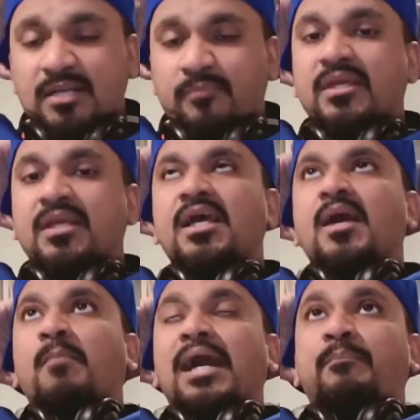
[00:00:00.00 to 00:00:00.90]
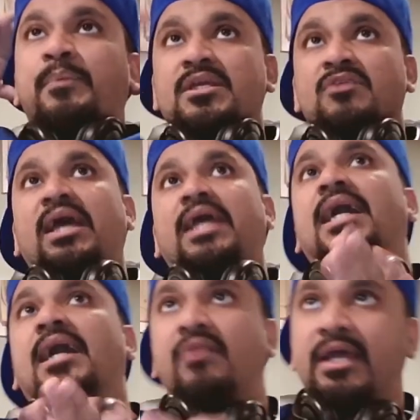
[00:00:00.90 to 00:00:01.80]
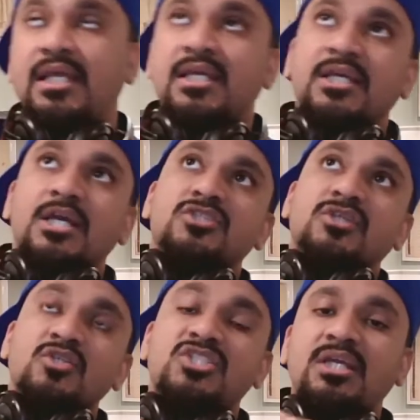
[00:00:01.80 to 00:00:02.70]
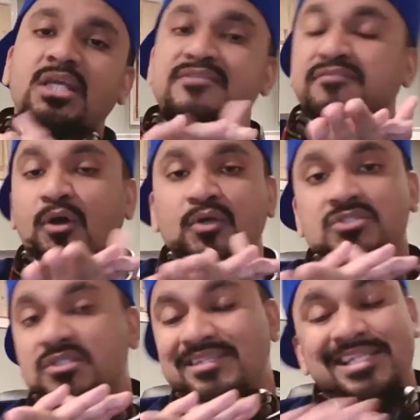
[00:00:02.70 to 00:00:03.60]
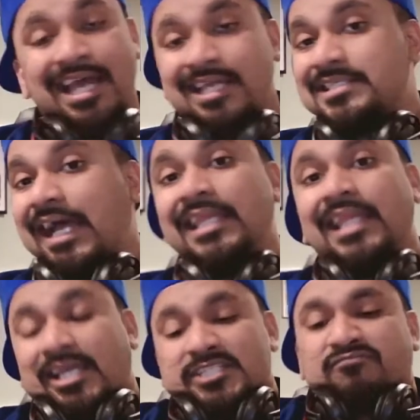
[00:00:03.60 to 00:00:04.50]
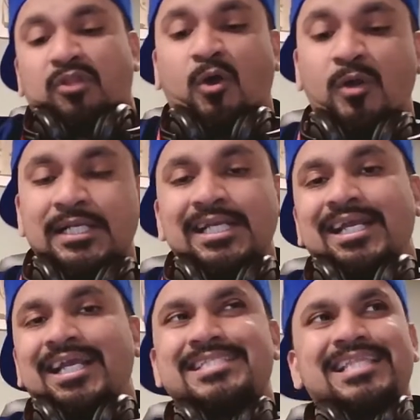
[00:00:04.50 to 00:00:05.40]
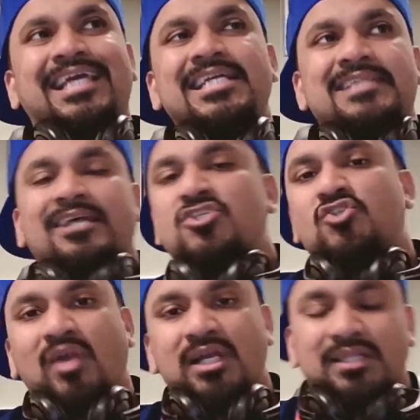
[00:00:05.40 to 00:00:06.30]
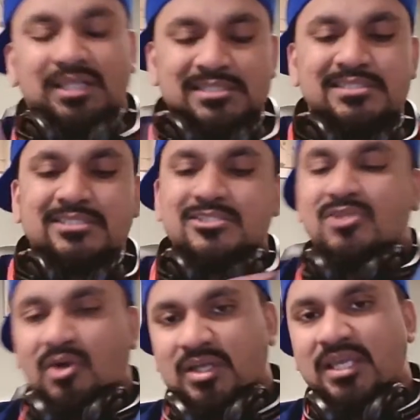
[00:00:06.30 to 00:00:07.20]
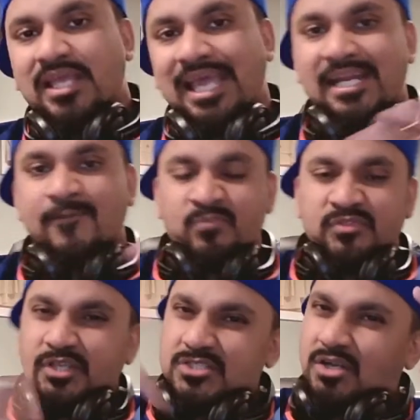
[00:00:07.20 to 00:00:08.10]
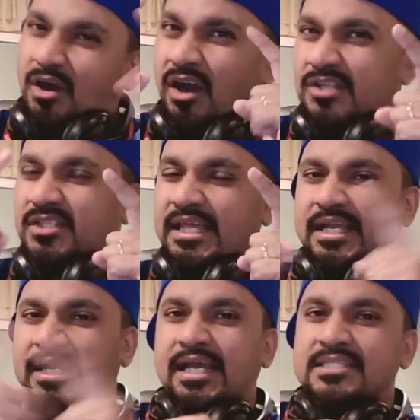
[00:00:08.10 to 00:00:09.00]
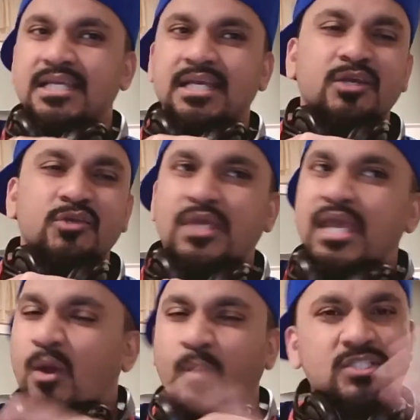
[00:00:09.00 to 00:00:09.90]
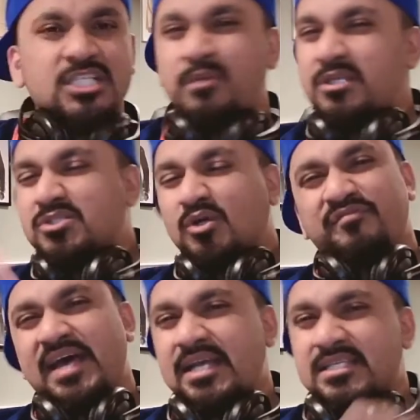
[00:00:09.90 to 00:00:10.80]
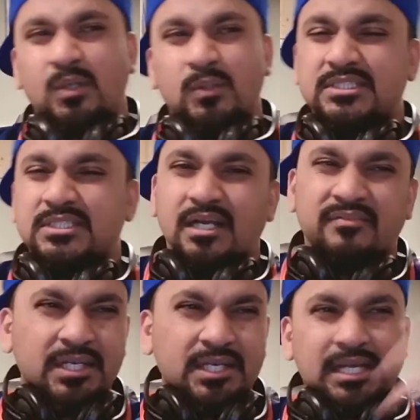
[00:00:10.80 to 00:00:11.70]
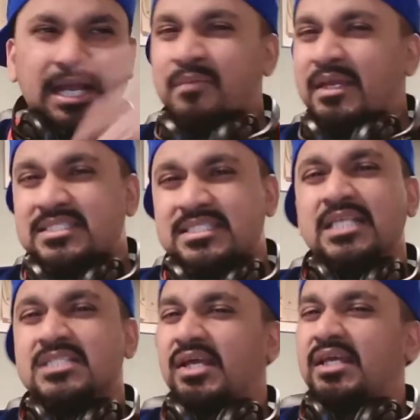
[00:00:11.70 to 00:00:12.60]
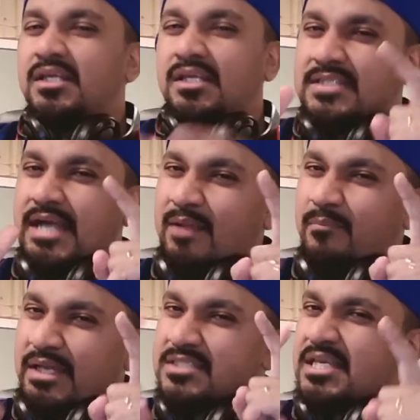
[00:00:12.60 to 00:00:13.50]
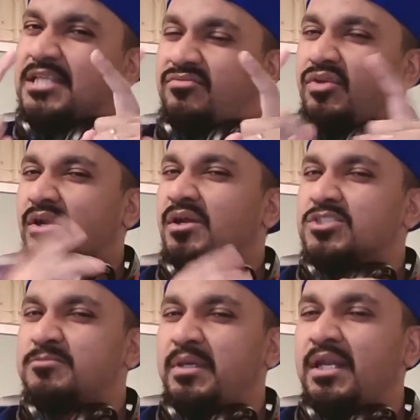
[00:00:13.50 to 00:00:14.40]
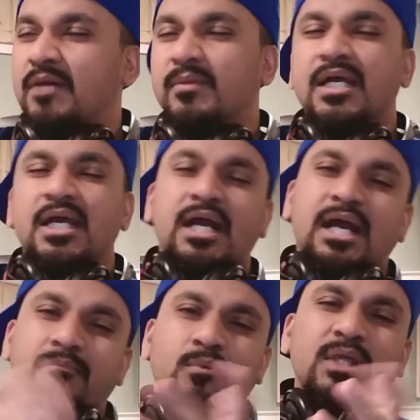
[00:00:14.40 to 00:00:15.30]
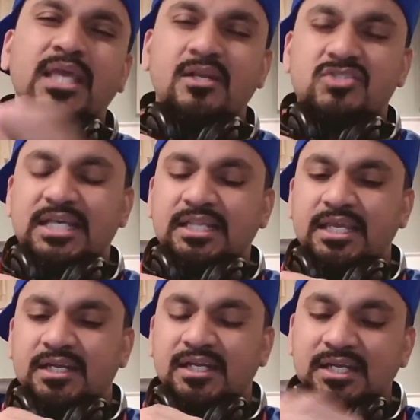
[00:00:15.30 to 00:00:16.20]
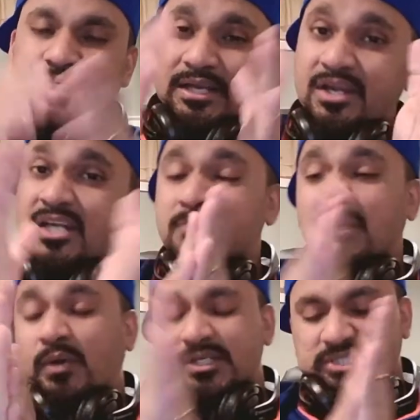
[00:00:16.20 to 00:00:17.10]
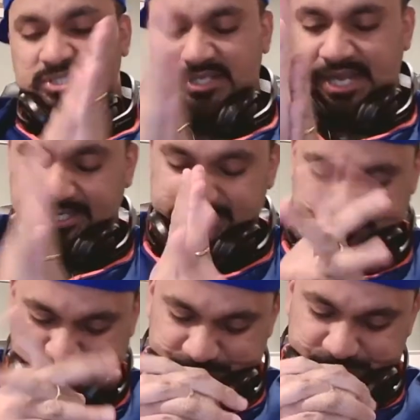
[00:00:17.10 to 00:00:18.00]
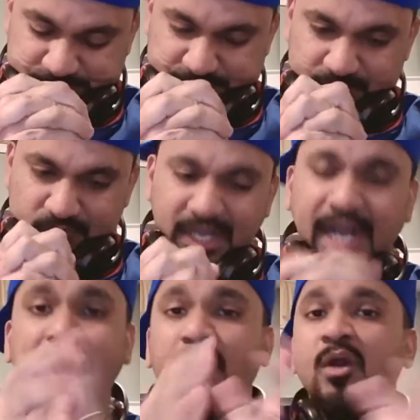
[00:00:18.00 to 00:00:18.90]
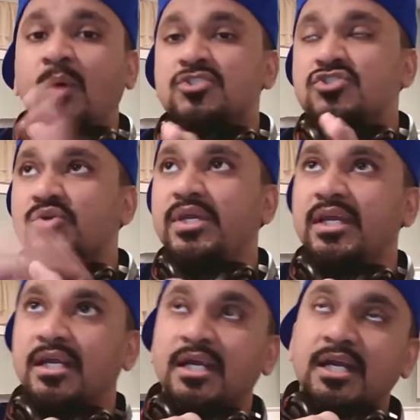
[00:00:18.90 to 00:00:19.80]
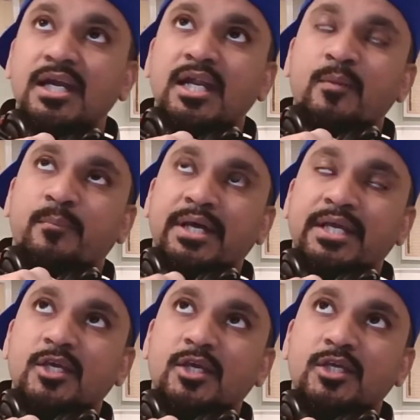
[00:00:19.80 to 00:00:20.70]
something my opinion right now. Right. So Genie's flow is nice. I like his flow it's like he's not struggling. He's just talking, and there's an art to that, guys. You can't always just be so fast and all this stuff not make sense, right? It's got to make sense if you're gonna go speed up. Uh, but we'll get into that later. Now, here's my question to you guys. I don't know what's true here, but